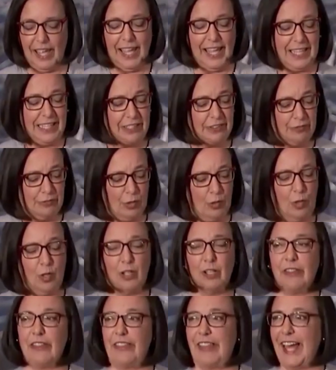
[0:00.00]
And if
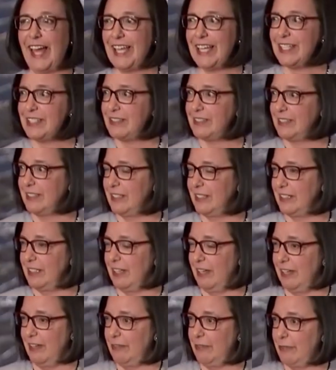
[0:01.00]
all that isn't
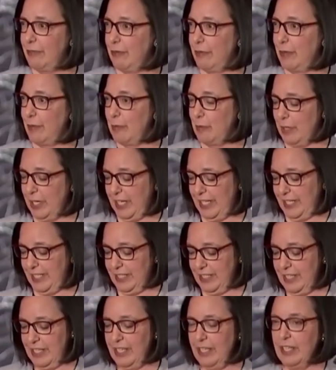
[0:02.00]
enough for the
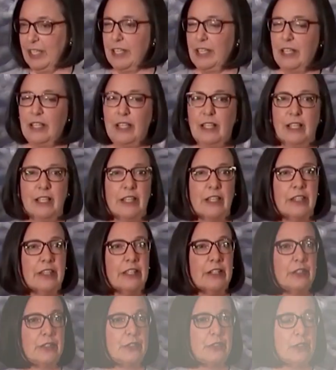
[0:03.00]
brain,
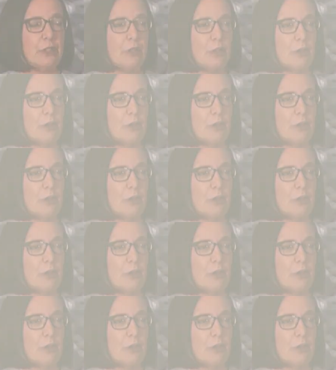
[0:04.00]
there's the